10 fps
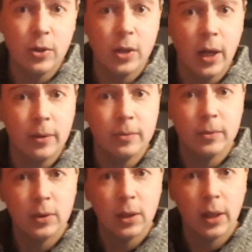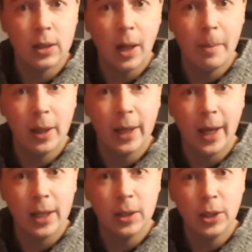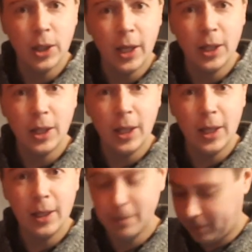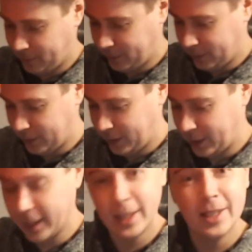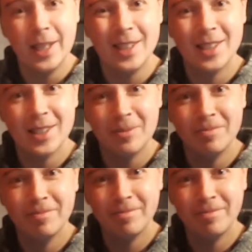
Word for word: or so. Looks like milking it. It's little teats.